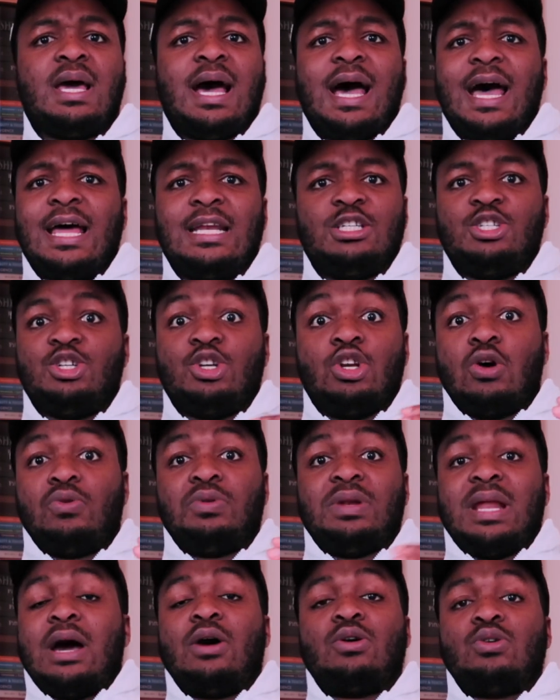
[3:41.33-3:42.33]
and you know,
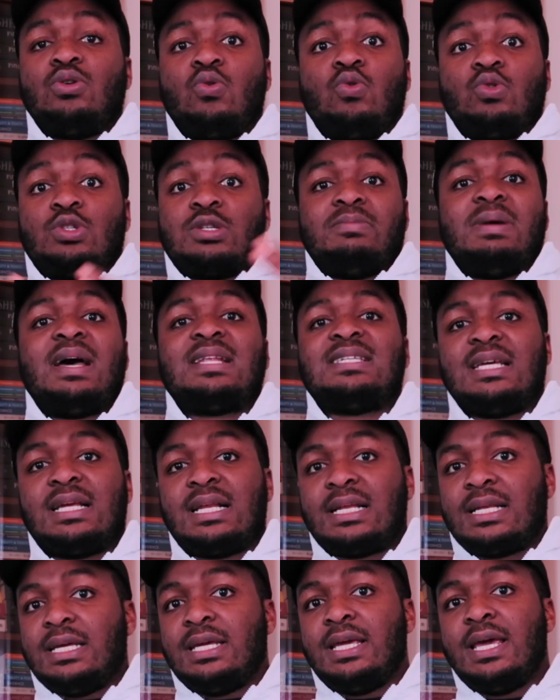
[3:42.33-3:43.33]
now
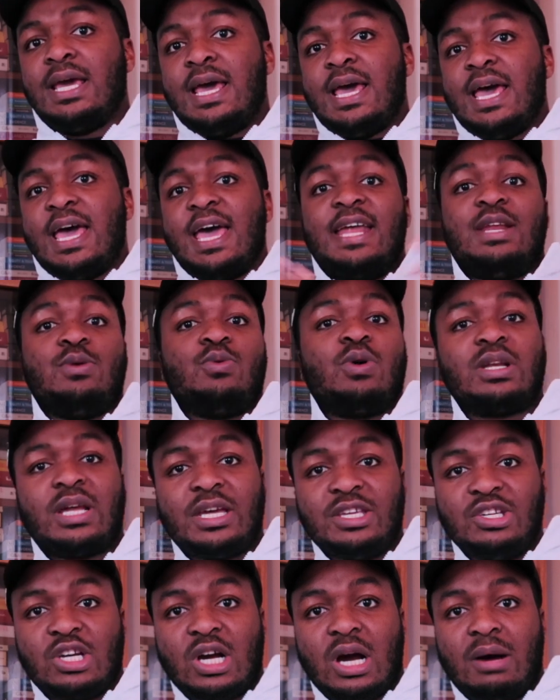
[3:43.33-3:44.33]
automatically anyone
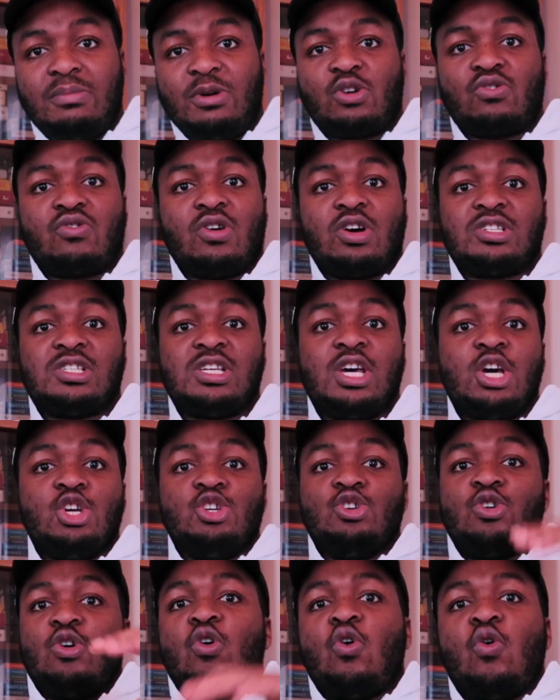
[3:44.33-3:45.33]
that you come across,
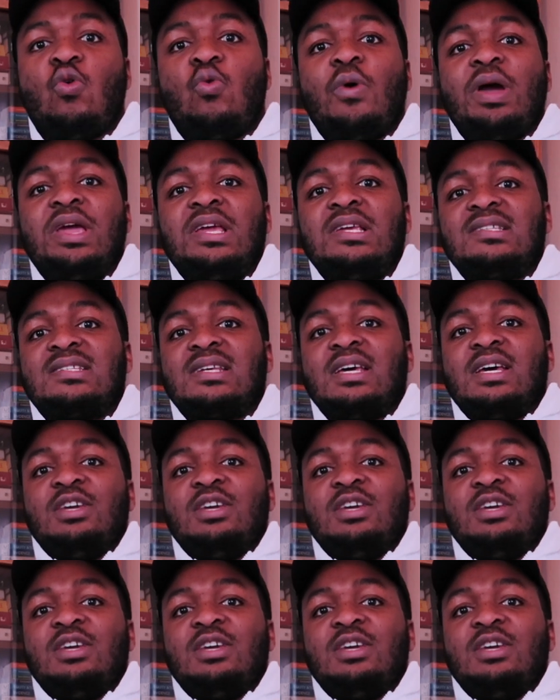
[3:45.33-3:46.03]
you're always